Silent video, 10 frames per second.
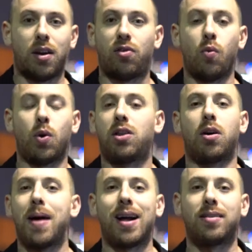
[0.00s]
into what
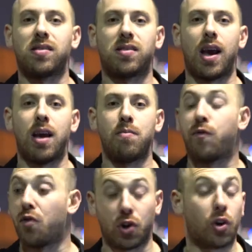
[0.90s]
they're about to say
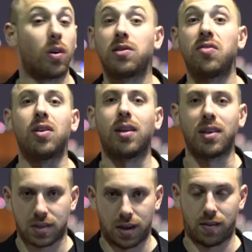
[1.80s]
before the girl's even
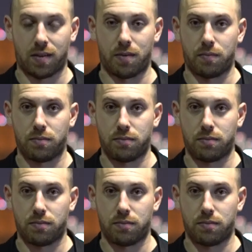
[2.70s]
listening to them.